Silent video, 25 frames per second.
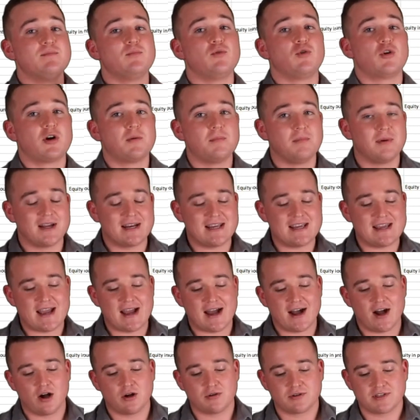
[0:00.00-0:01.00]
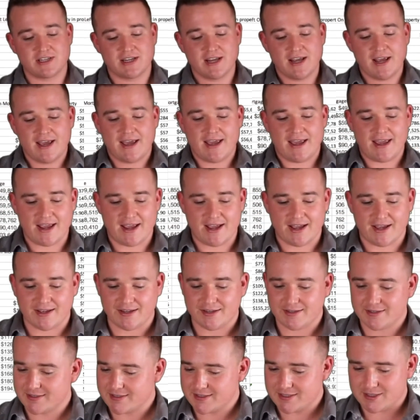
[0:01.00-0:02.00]
more money out
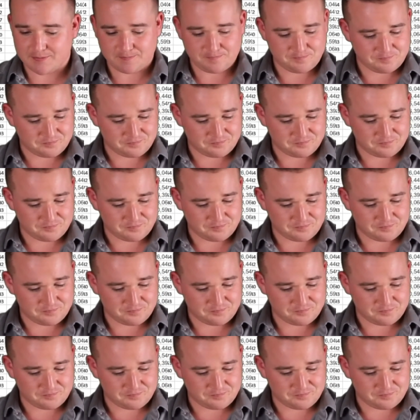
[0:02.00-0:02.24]
and